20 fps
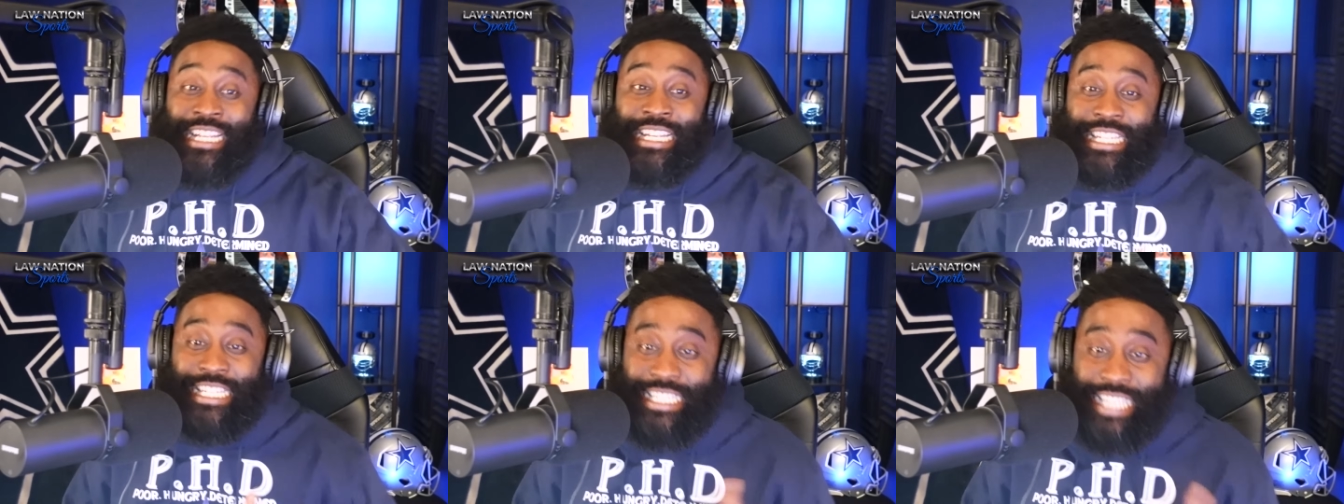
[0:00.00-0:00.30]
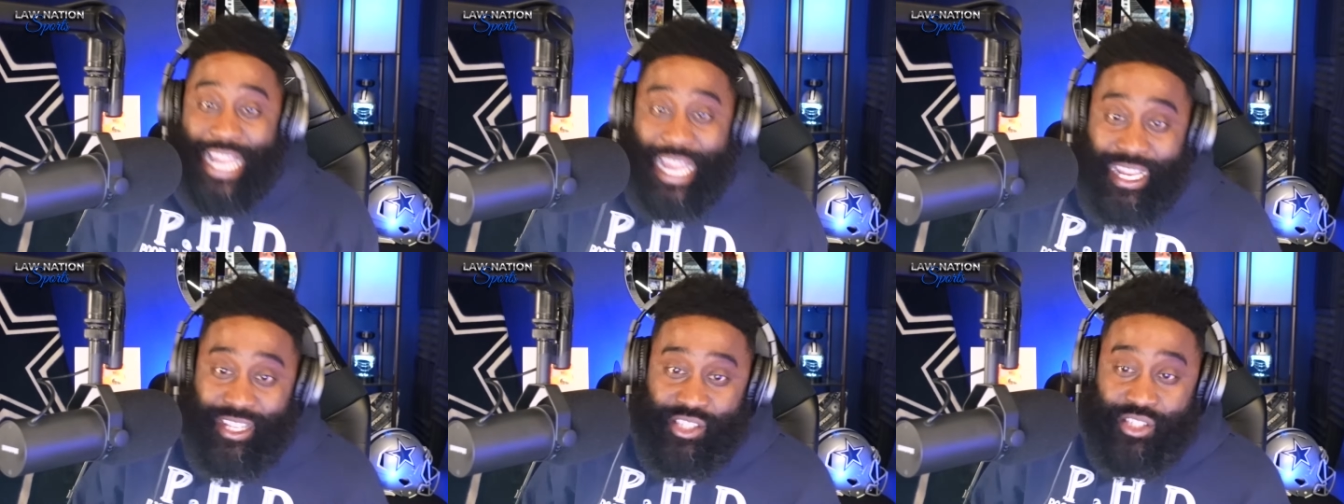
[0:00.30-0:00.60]

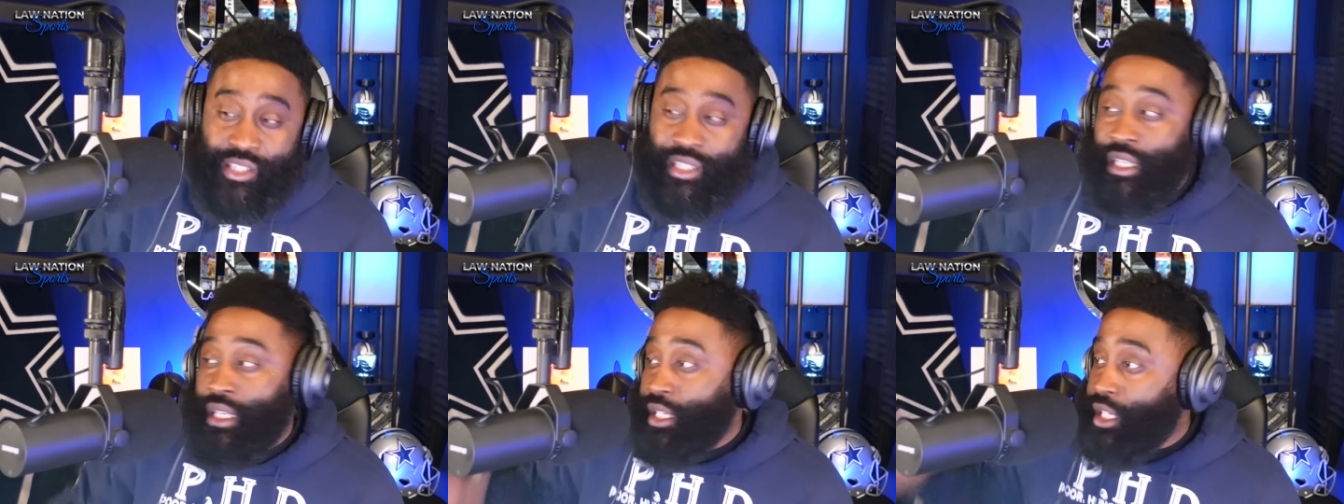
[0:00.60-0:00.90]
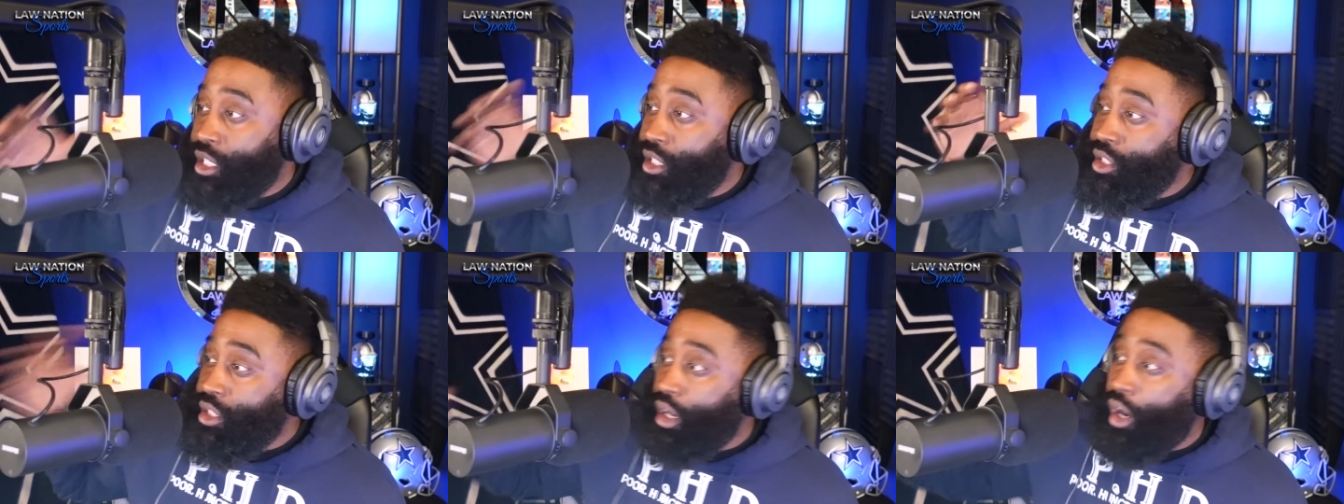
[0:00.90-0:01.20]
Yes and
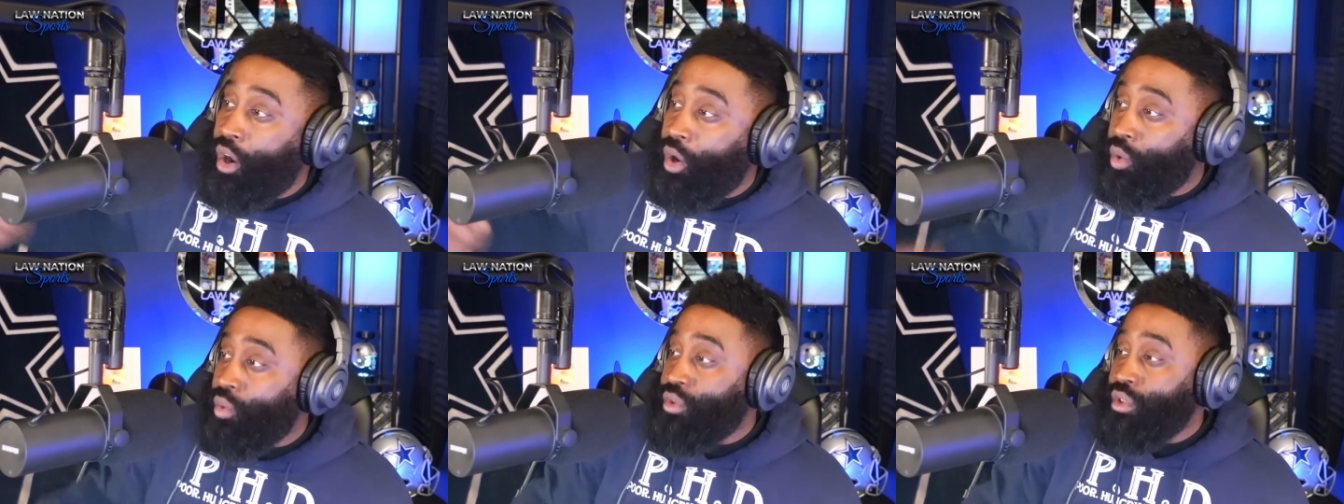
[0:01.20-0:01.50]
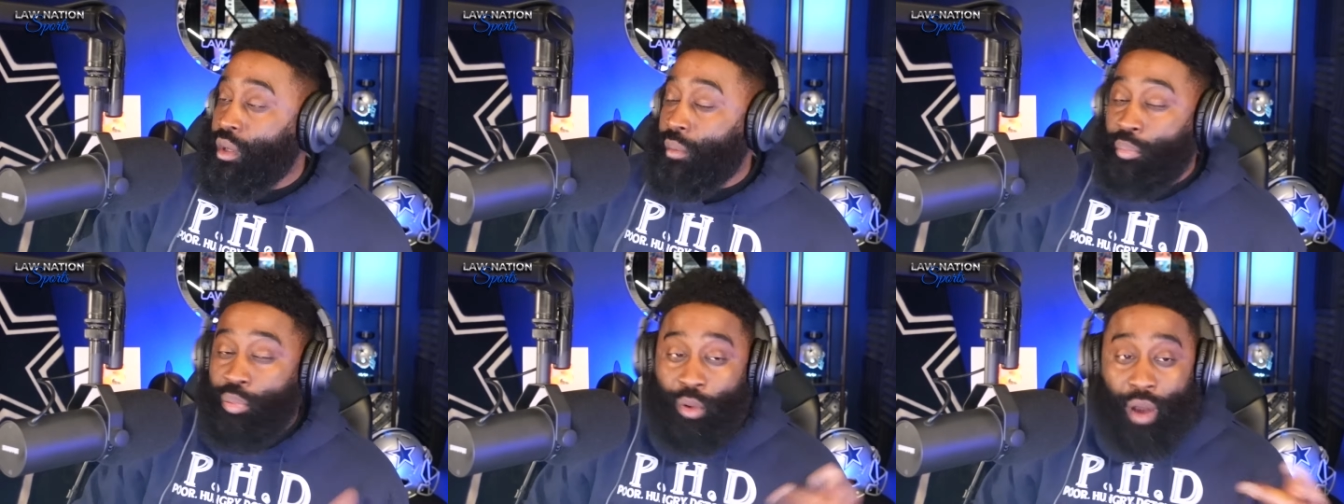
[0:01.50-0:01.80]
a no.
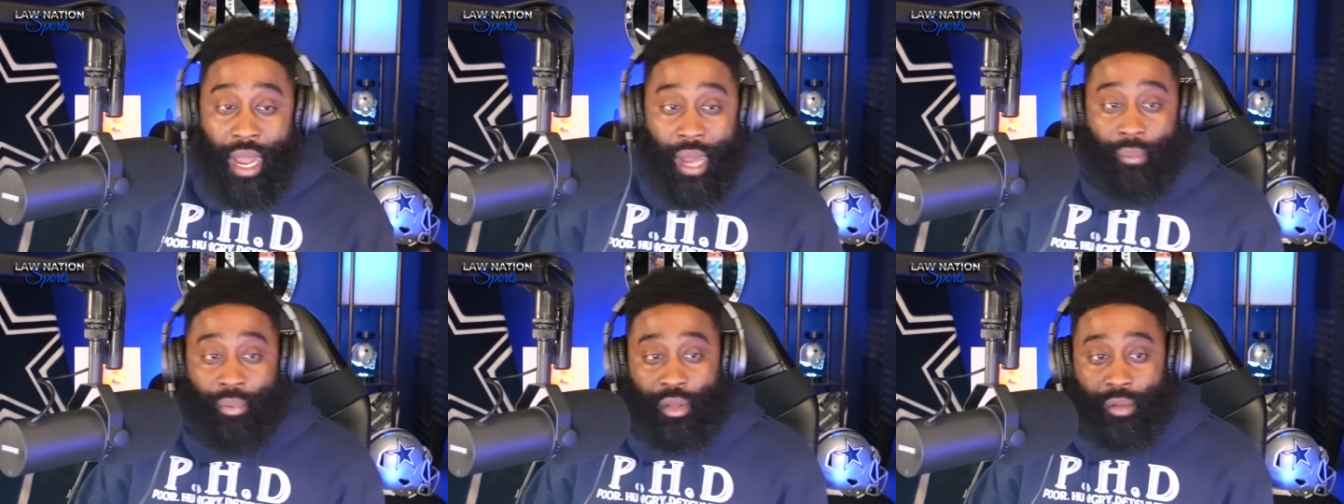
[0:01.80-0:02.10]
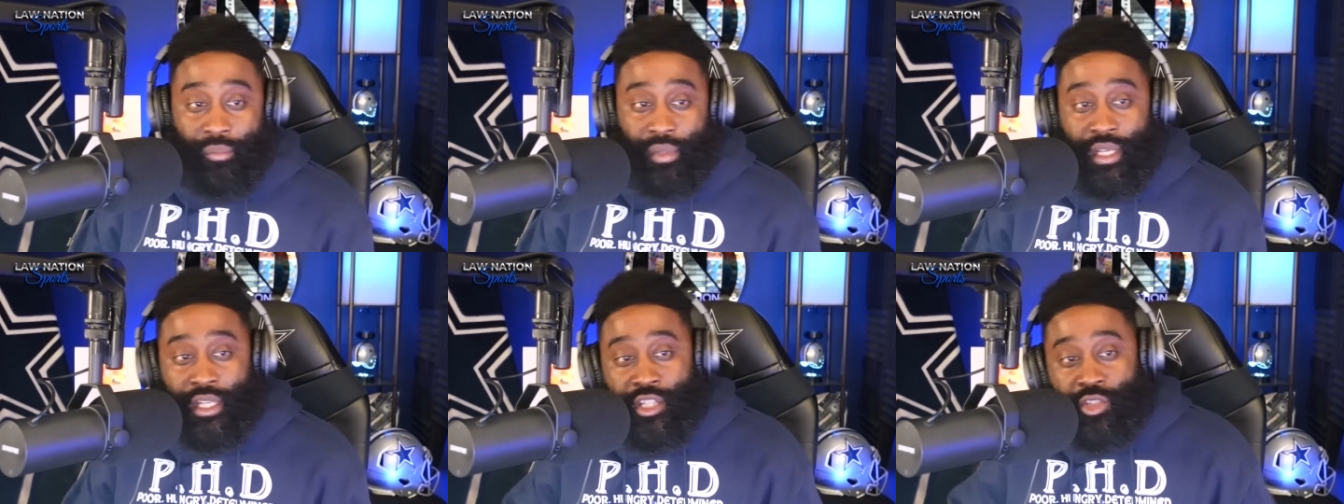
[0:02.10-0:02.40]
The
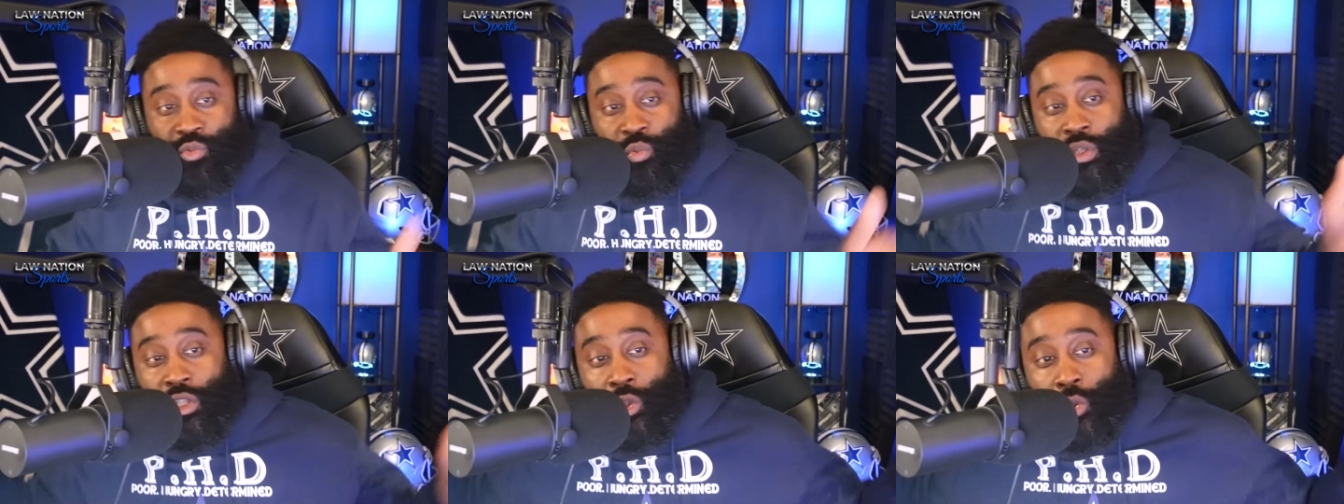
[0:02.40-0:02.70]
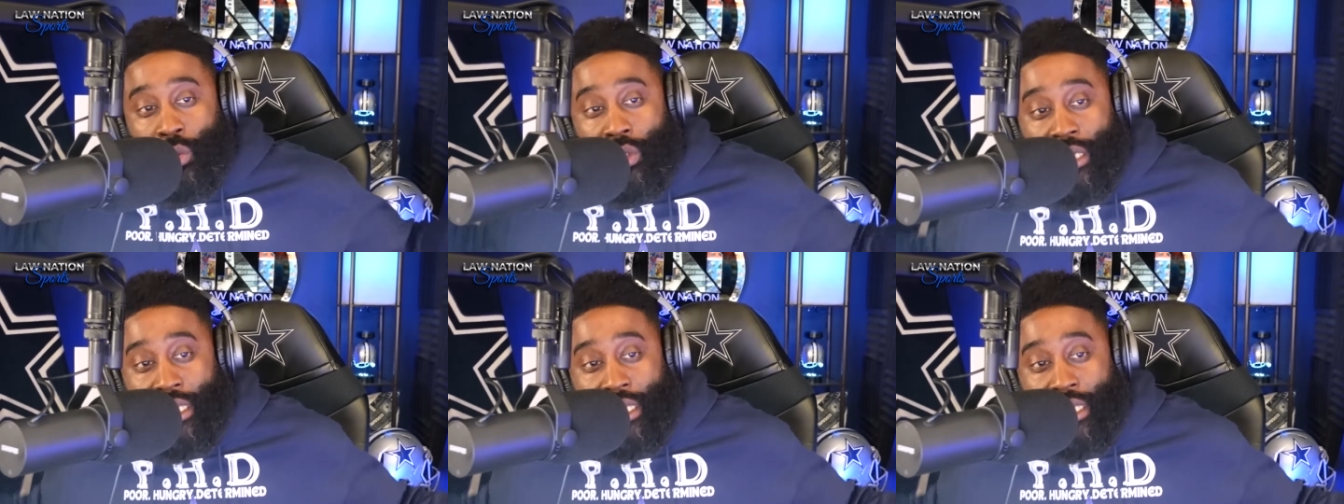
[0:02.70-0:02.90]
problem is when you